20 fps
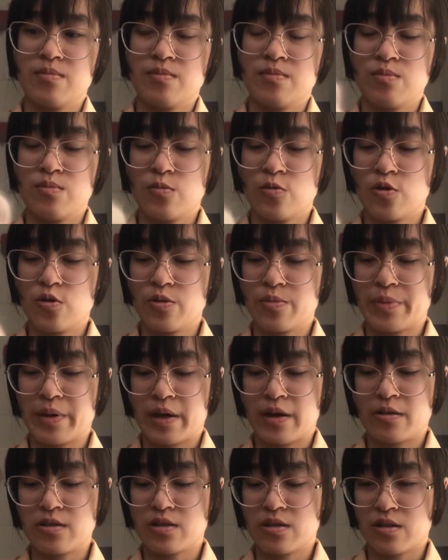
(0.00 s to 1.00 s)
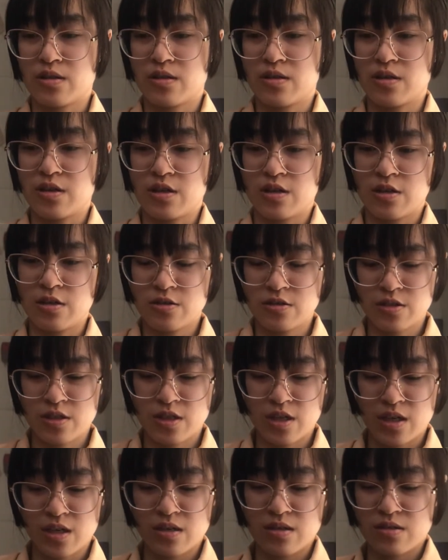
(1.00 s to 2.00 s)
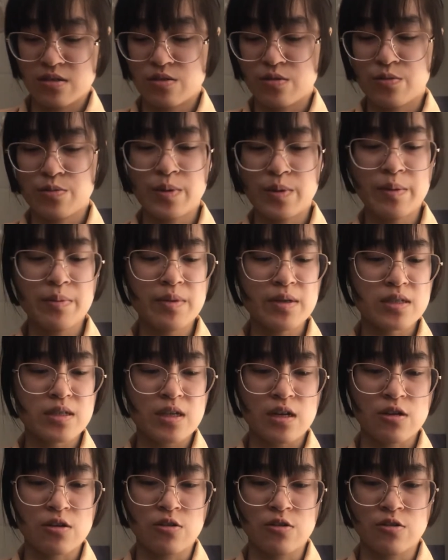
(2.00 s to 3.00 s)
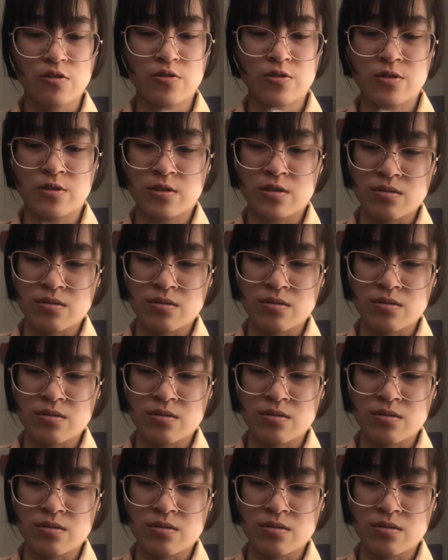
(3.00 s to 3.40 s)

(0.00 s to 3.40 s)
more apparent on the other skeins. Or maybe it's not coral.